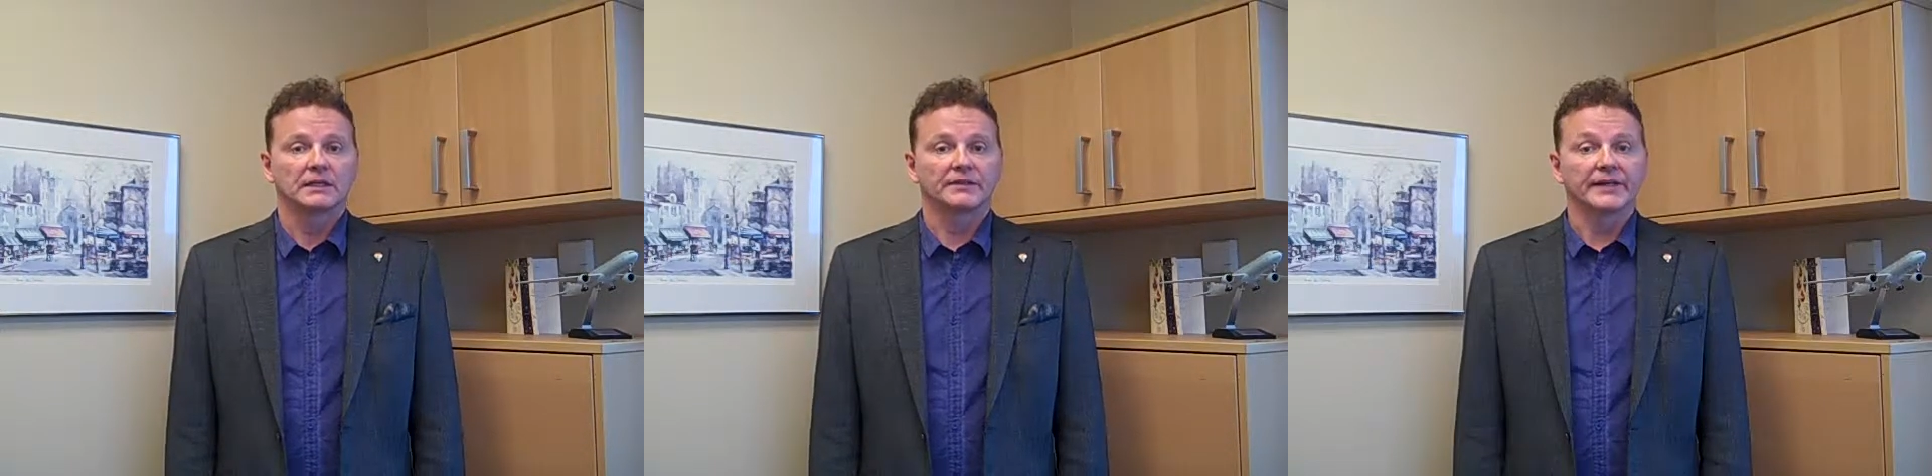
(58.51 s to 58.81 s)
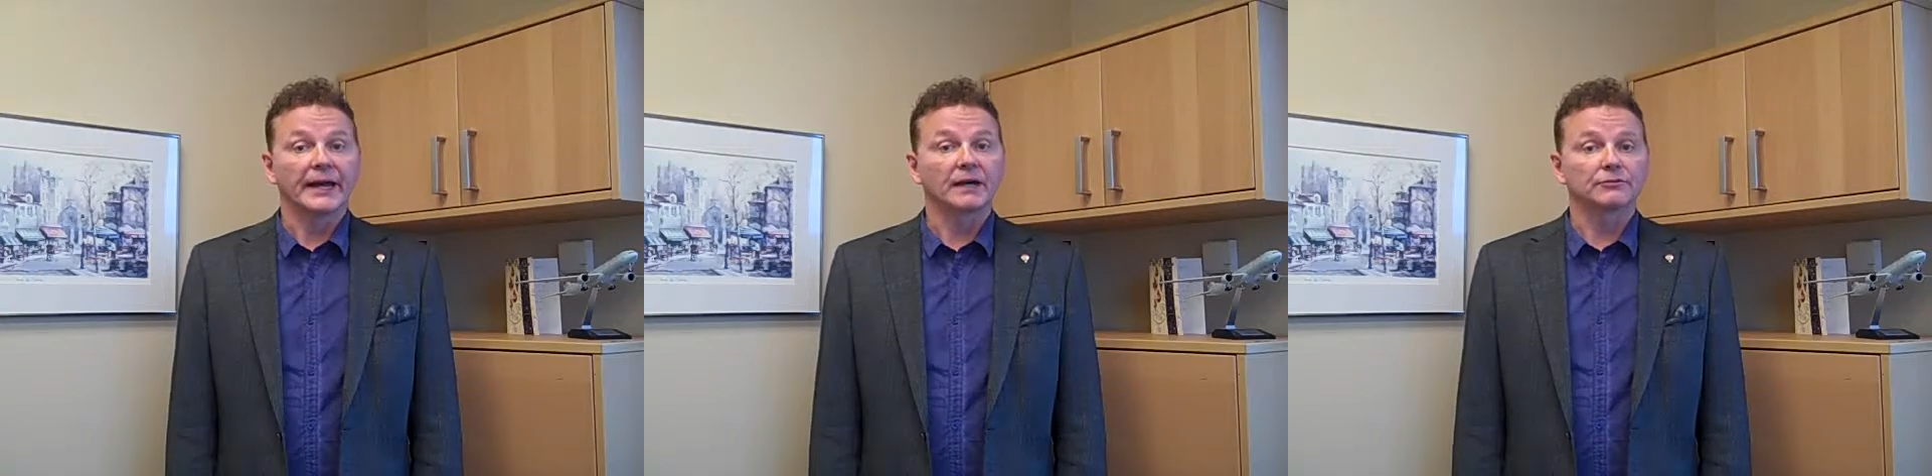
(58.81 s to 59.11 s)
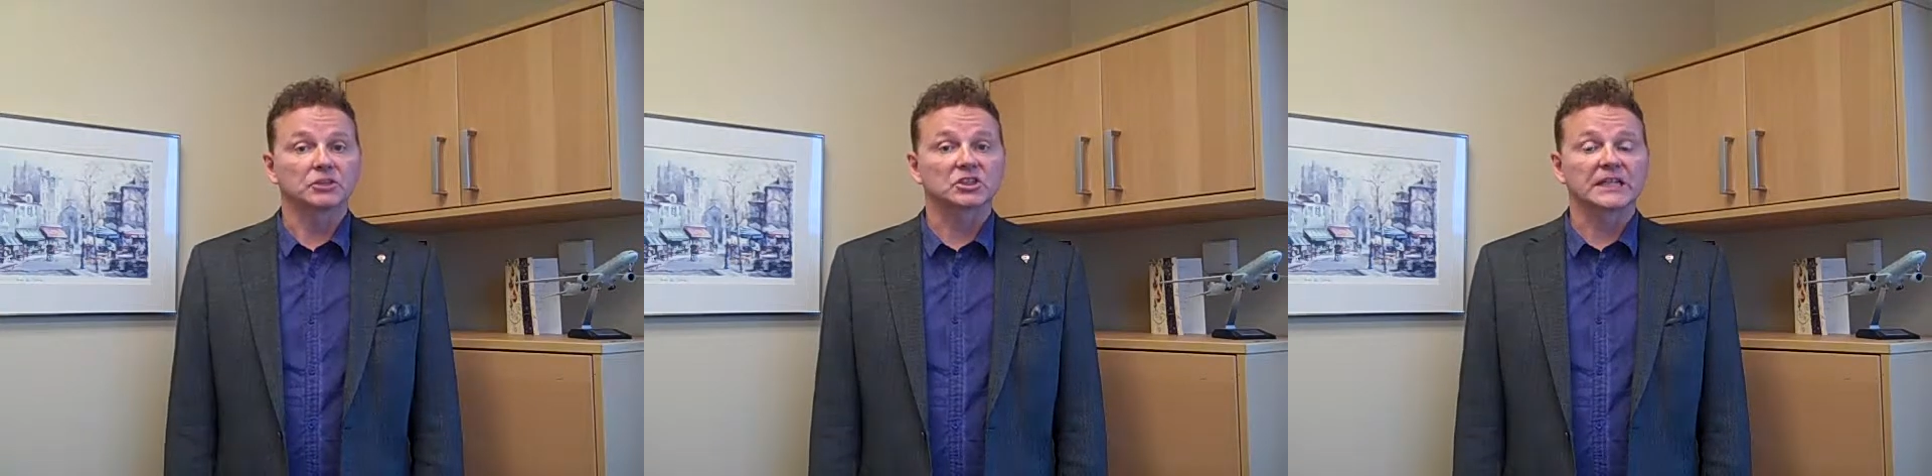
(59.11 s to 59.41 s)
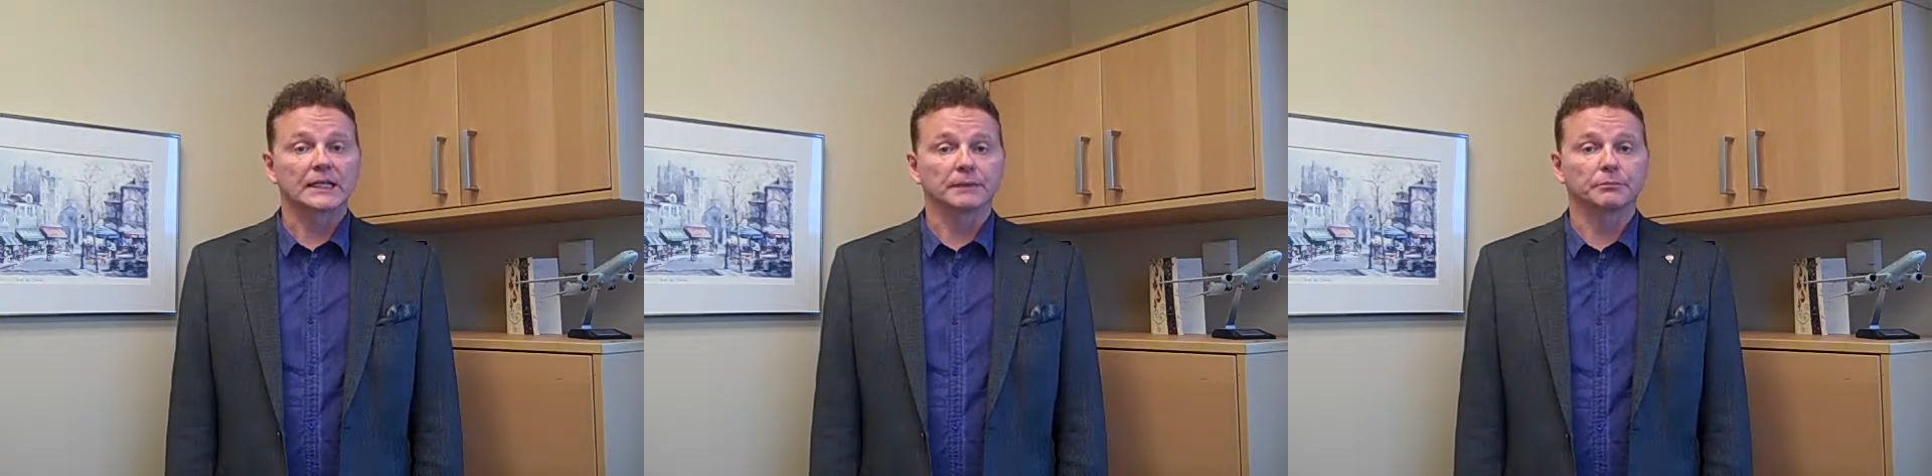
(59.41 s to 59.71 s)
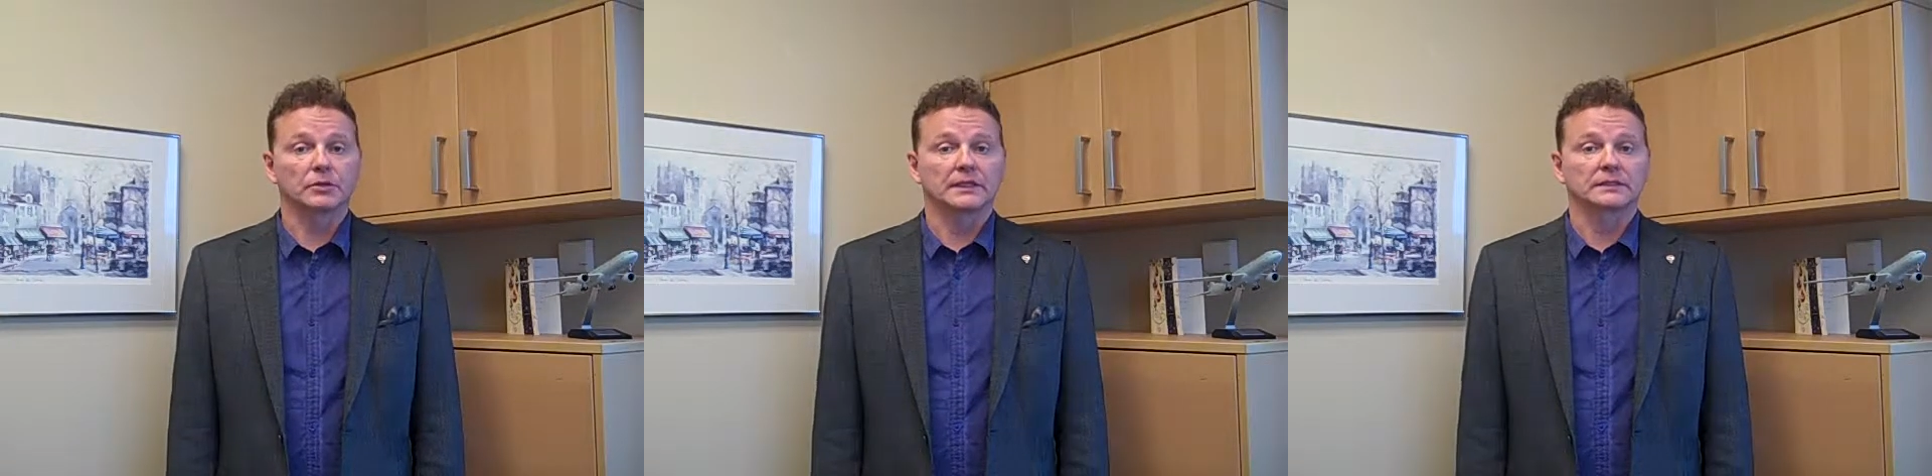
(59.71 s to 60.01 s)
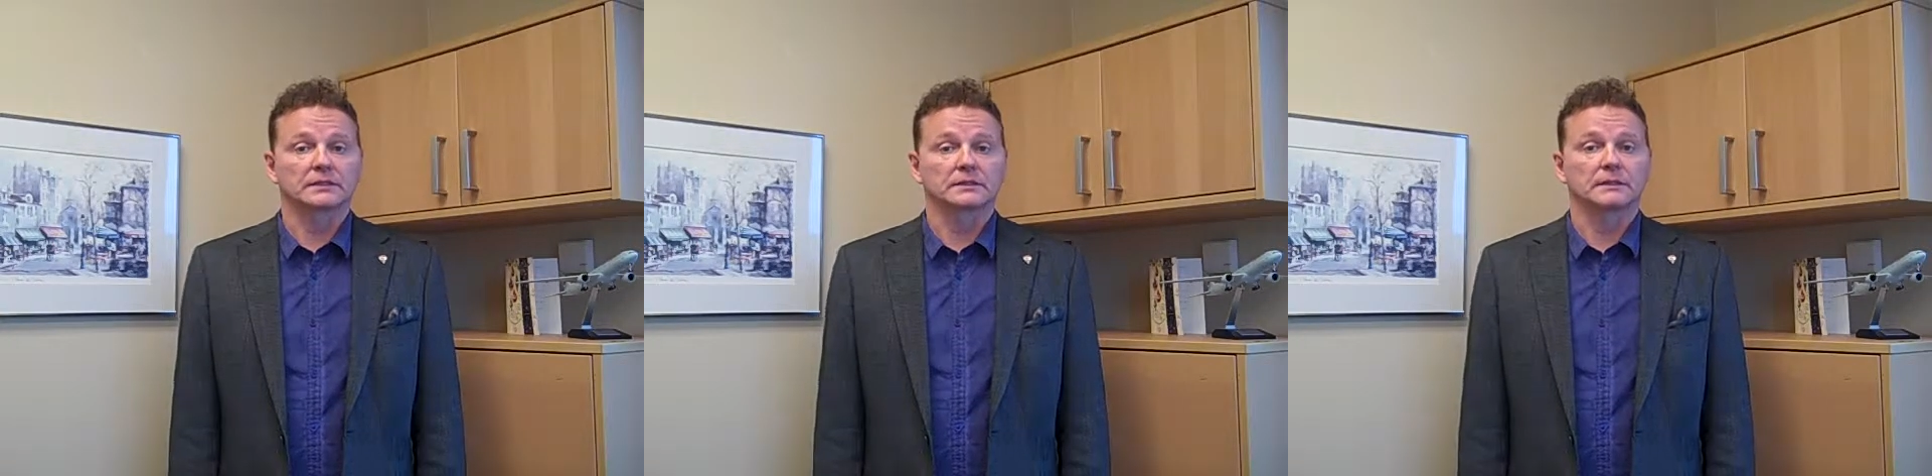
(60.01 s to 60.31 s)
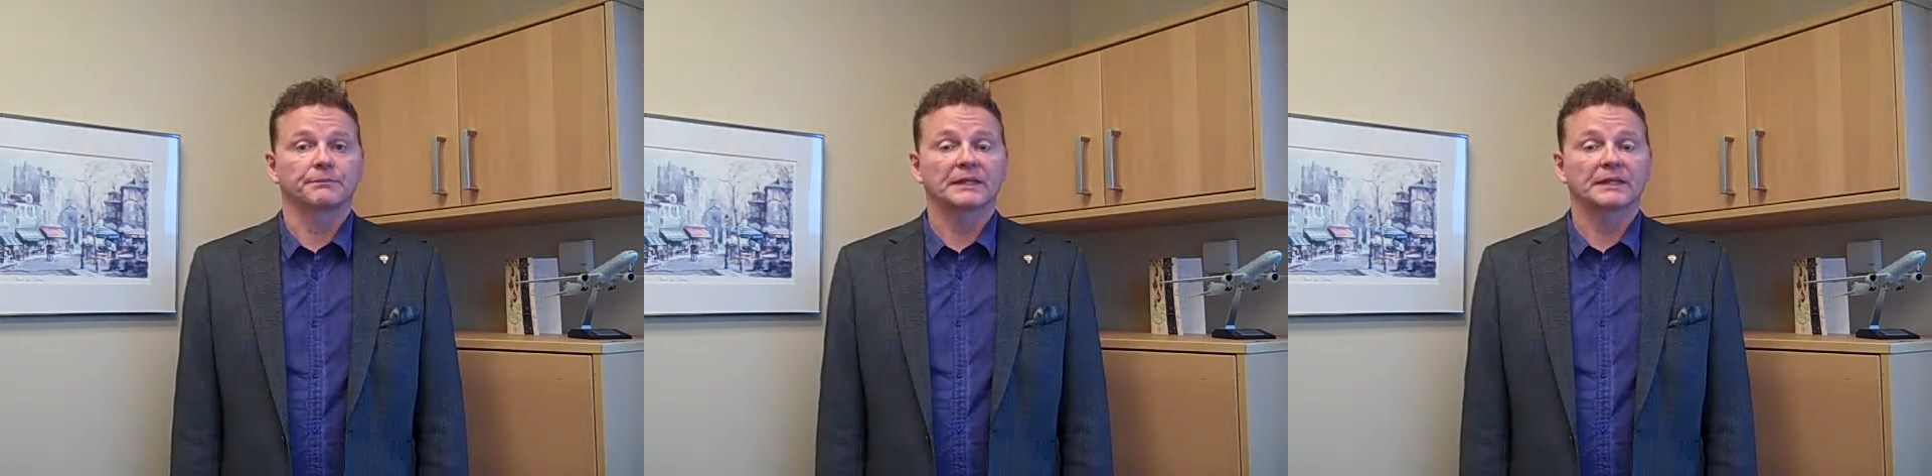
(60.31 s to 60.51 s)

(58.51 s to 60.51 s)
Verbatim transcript: The average selling price